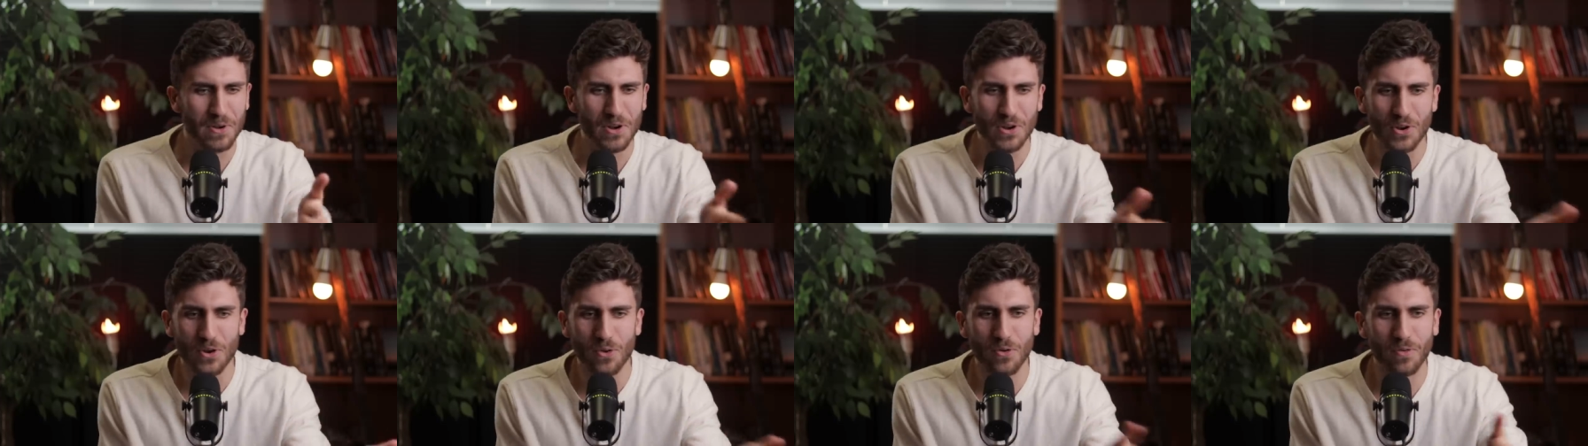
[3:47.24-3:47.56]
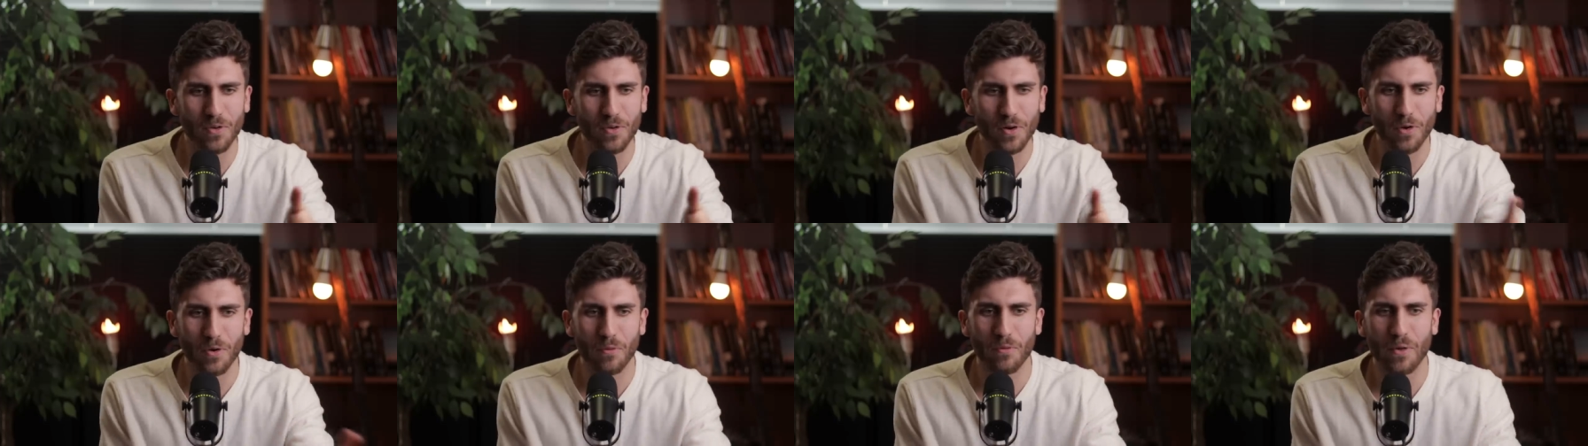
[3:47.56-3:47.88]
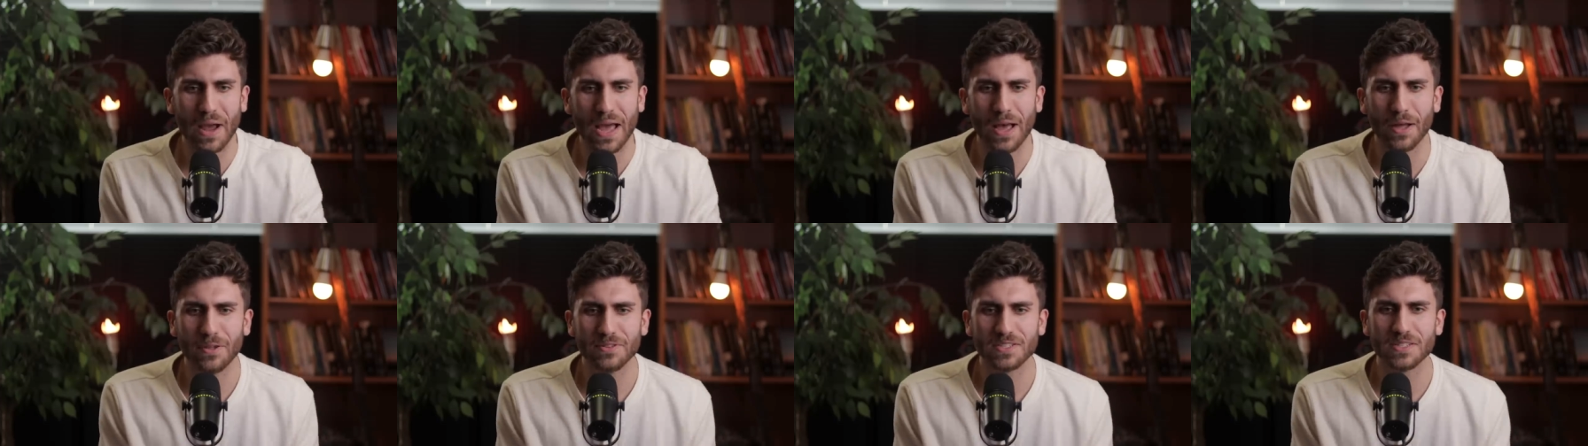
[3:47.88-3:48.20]
maneuver
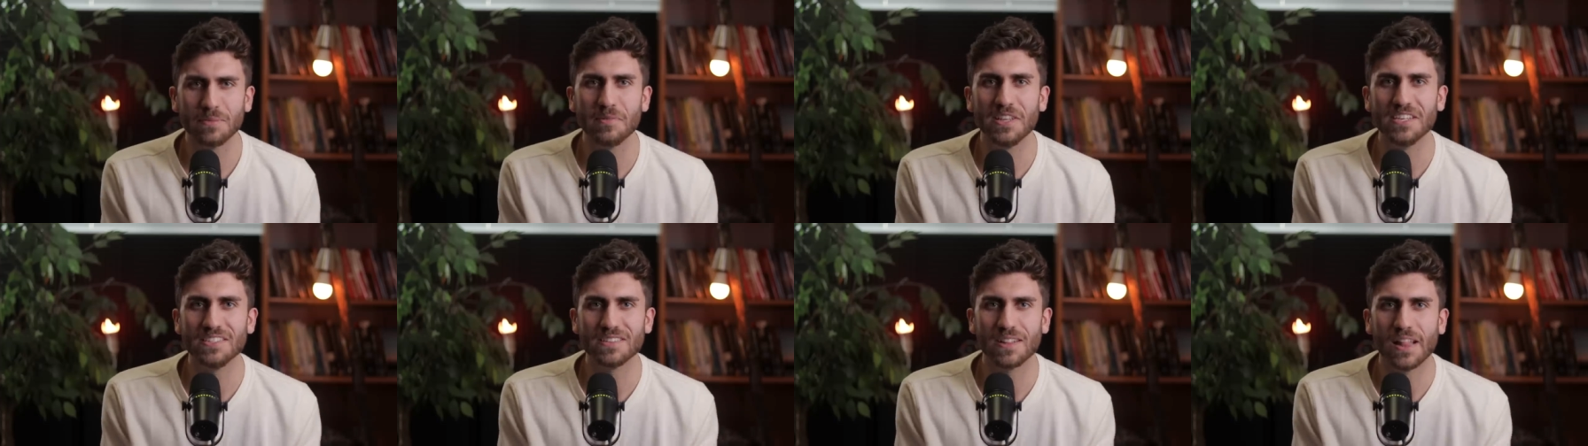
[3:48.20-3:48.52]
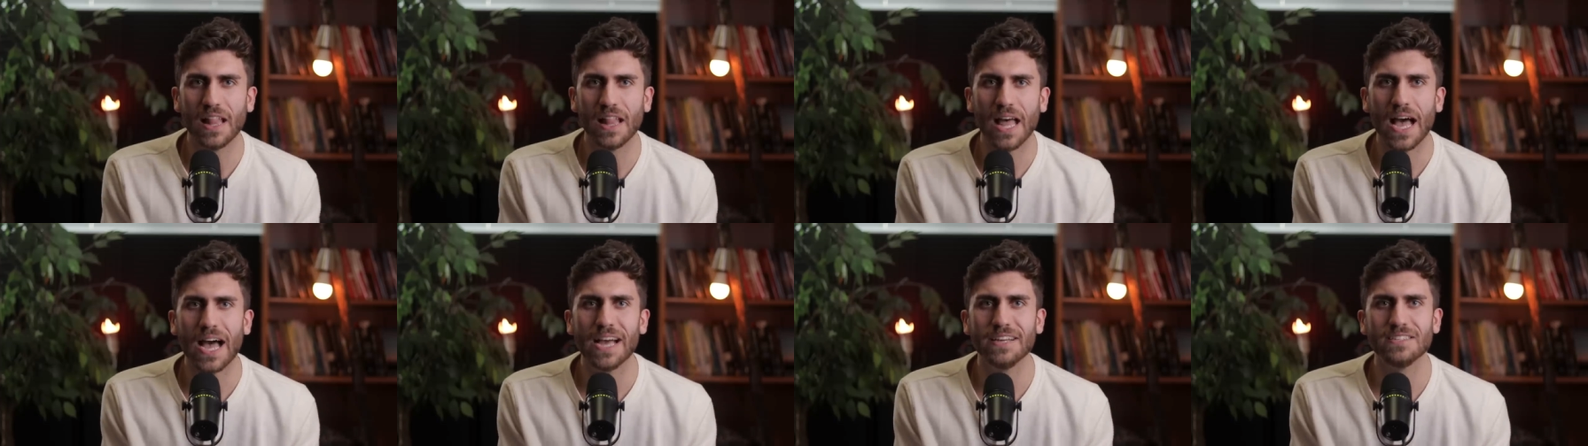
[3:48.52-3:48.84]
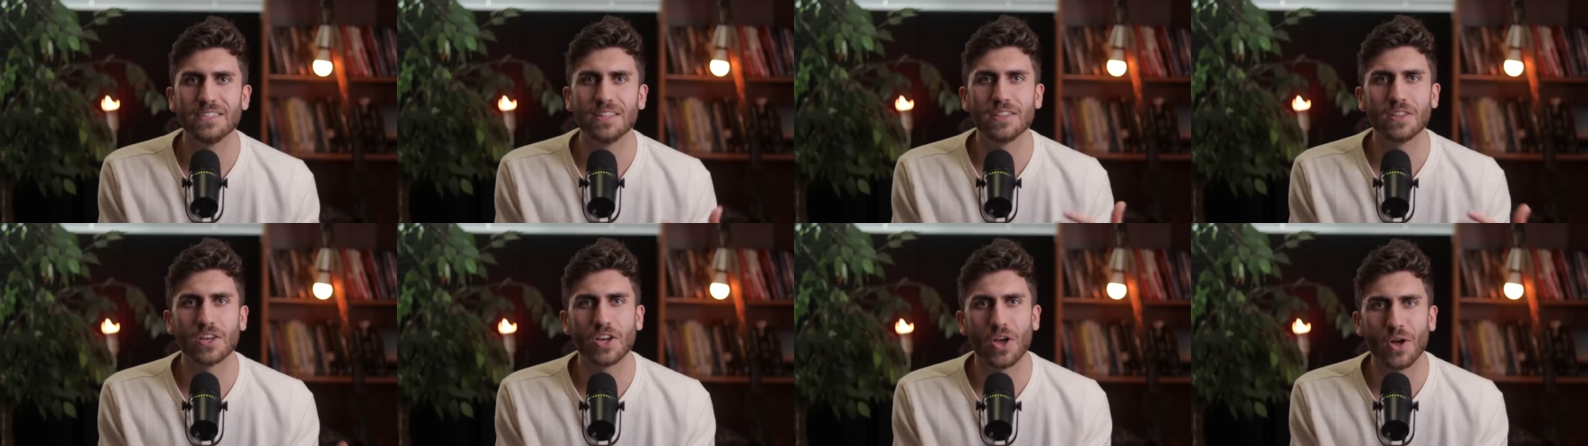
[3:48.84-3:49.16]
around some of these
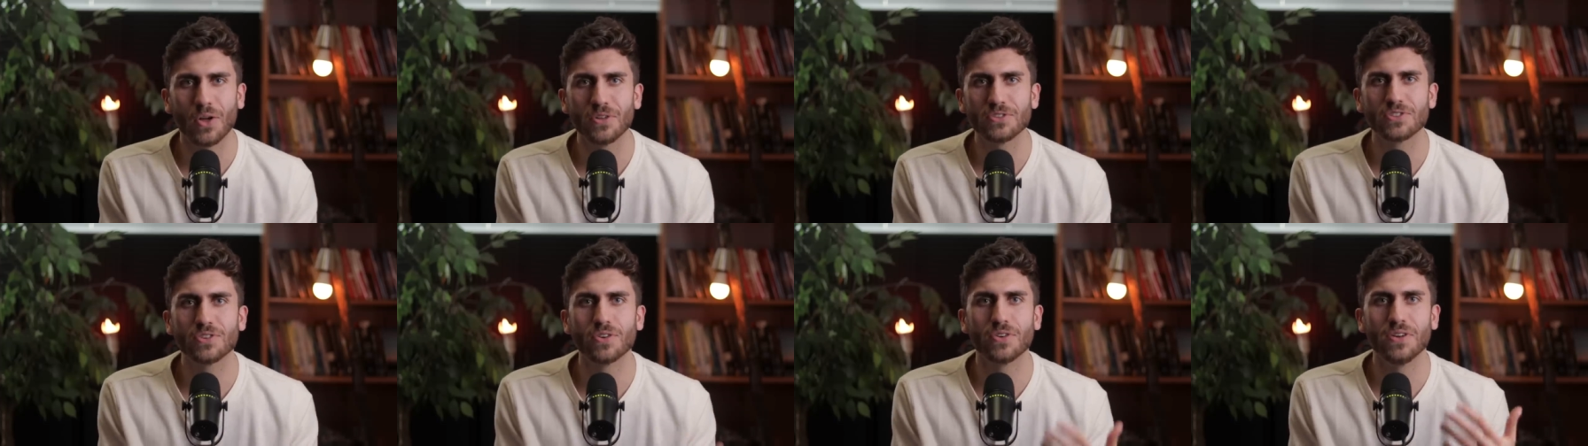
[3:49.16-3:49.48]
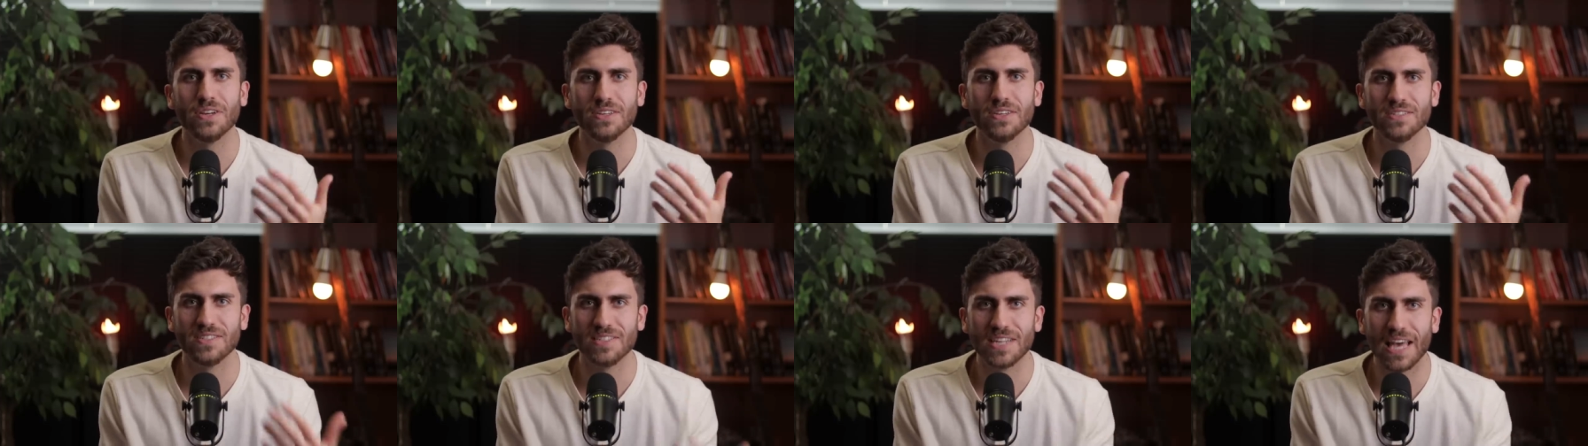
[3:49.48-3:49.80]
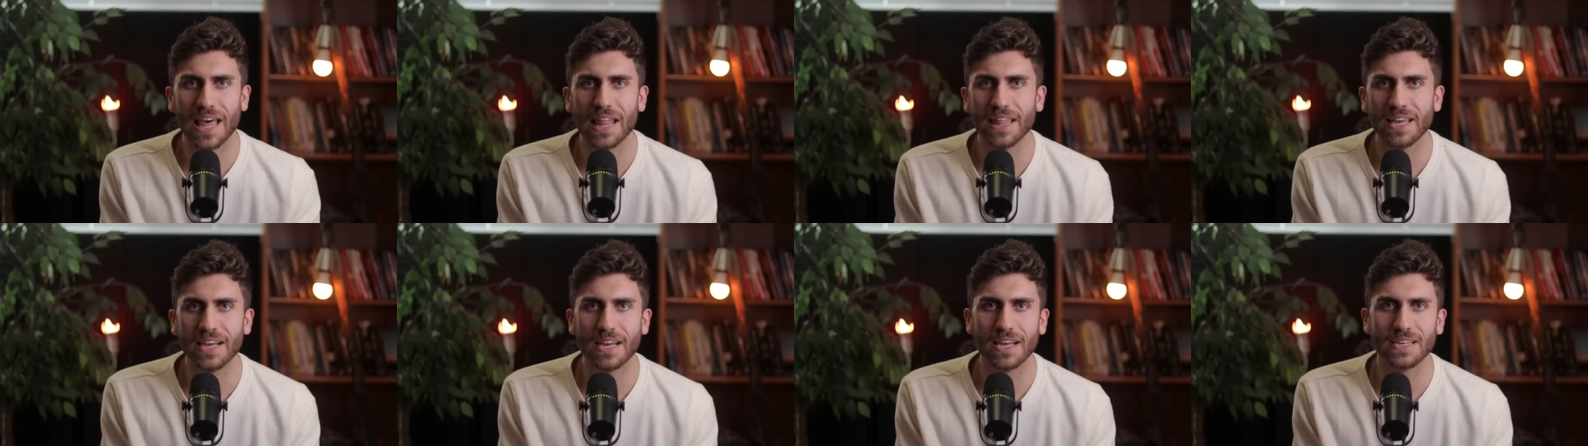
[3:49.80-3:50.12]
lies that the culture is
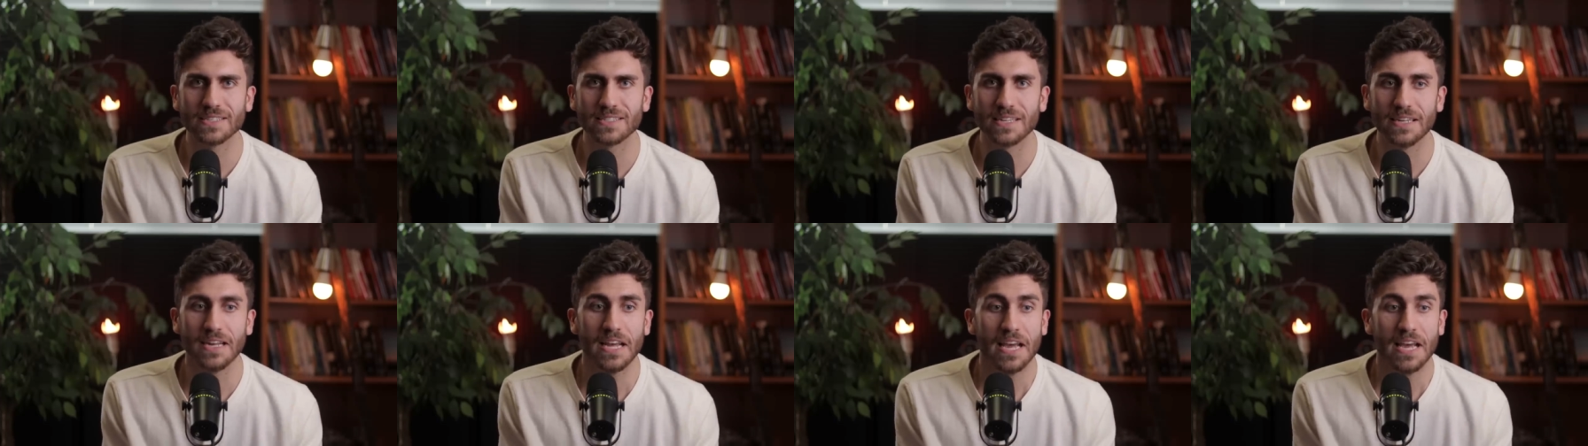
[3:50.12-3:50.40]
telling us.